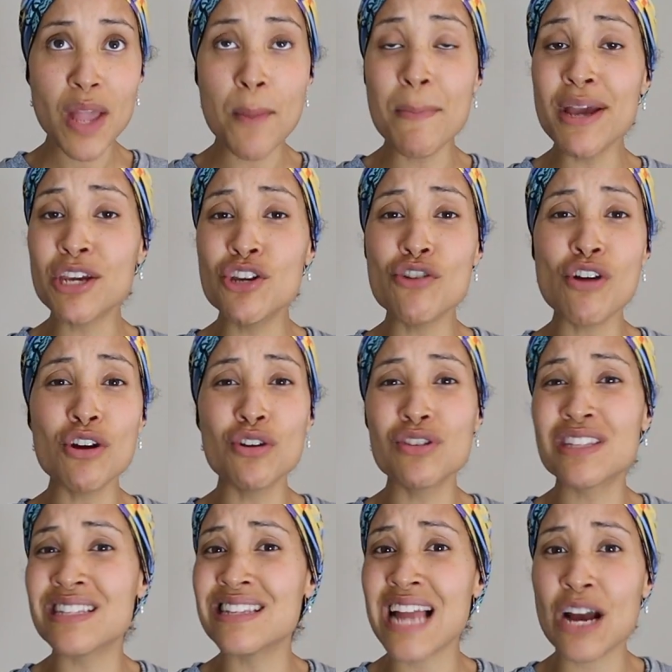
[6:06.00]
make your
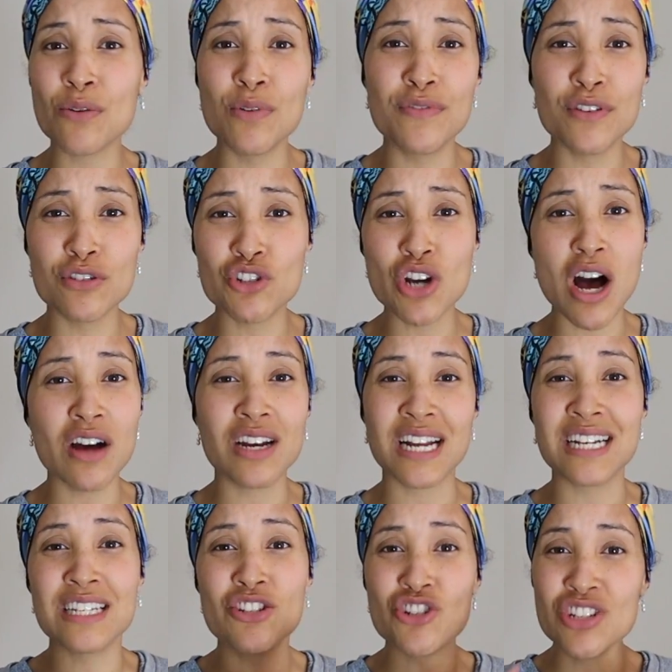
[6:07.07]
own snack with your child.
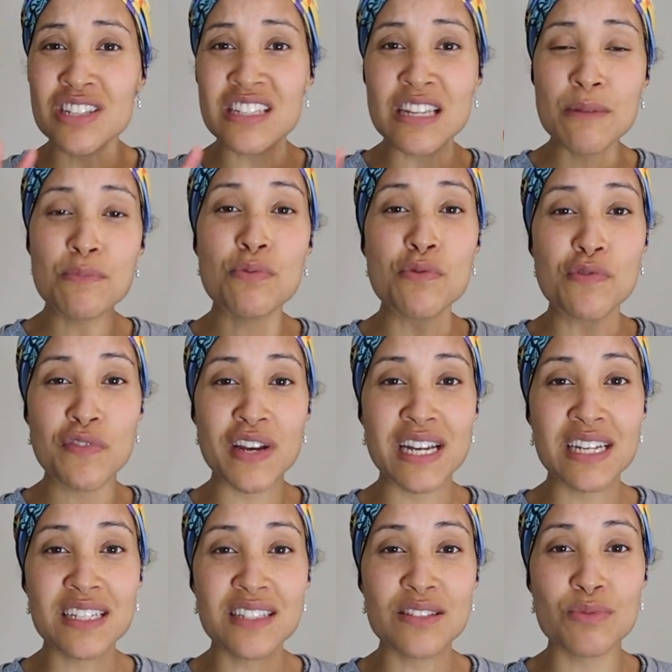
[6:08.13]
Like, it's just simple
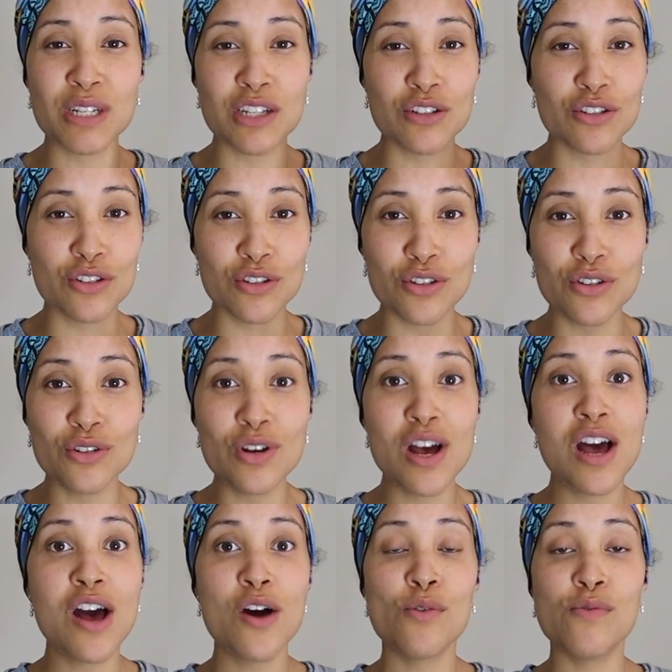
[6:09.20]
things we can do
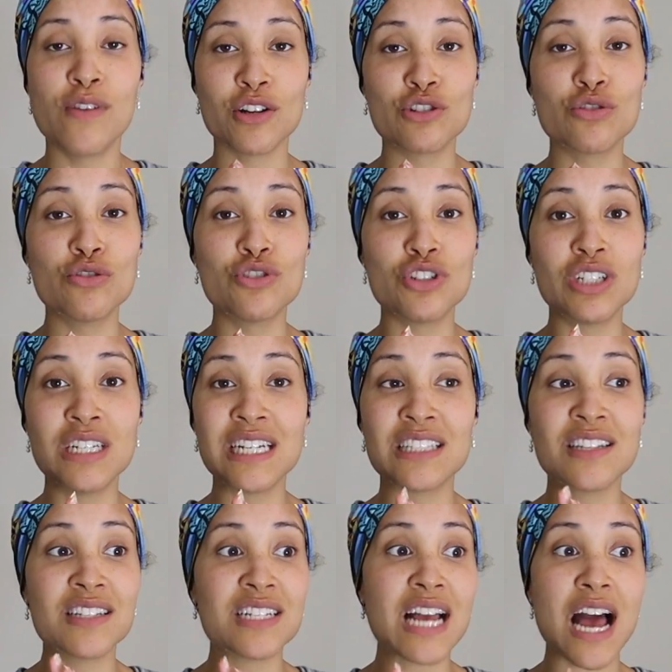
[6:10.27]
with our children.
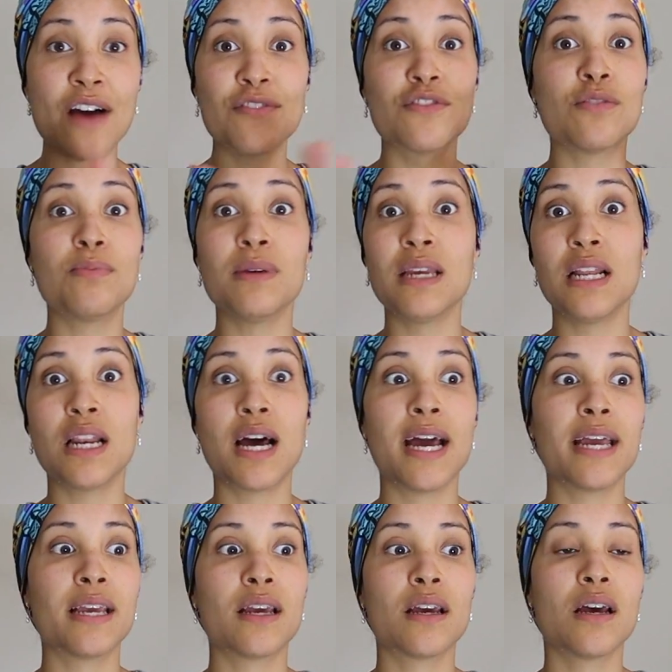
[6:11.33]
It doesn't have to be
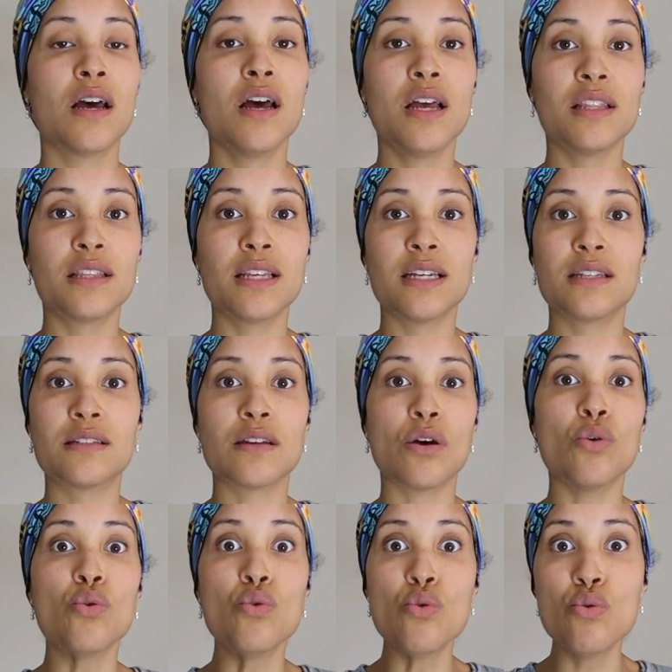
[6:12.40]
like this
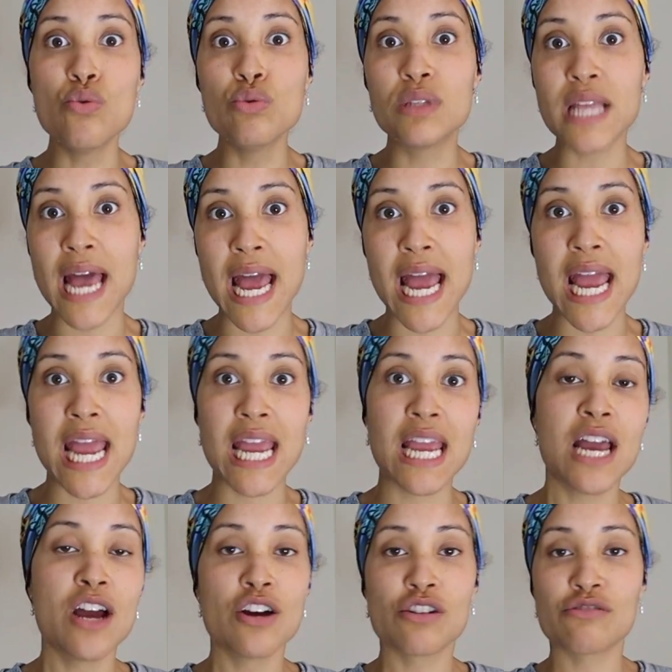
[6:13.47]
all
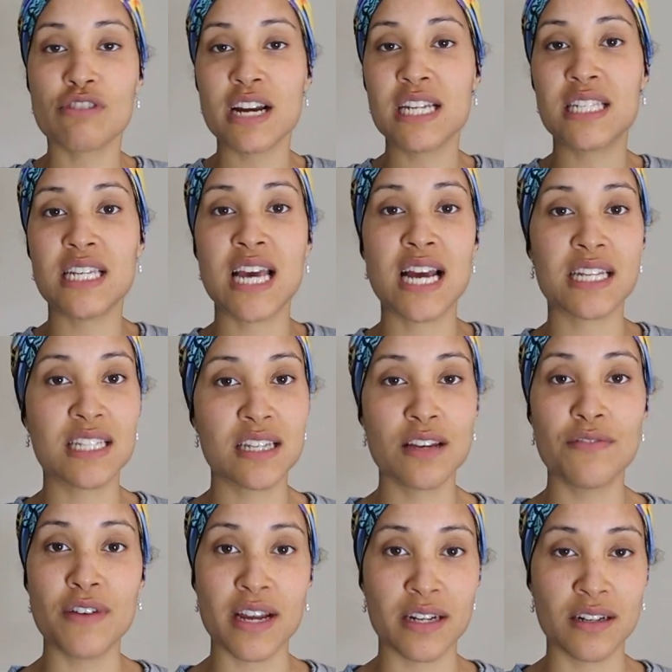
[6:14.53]
day crazy hectic
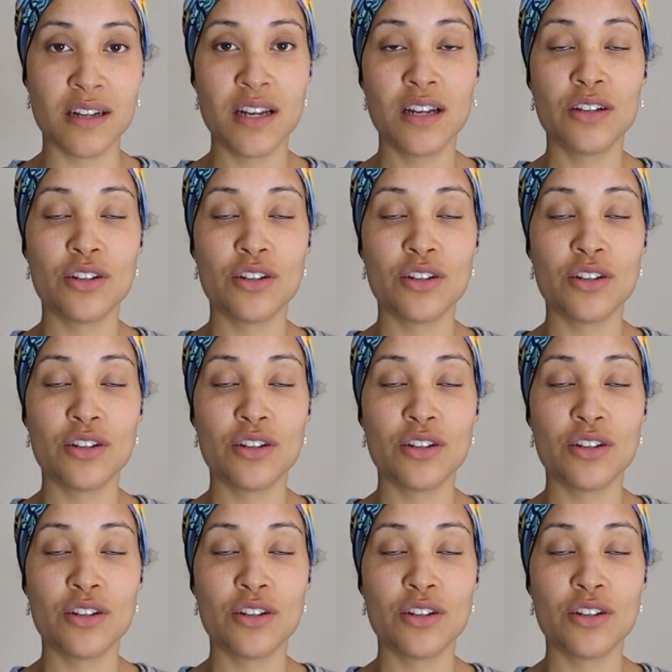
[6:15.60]
event.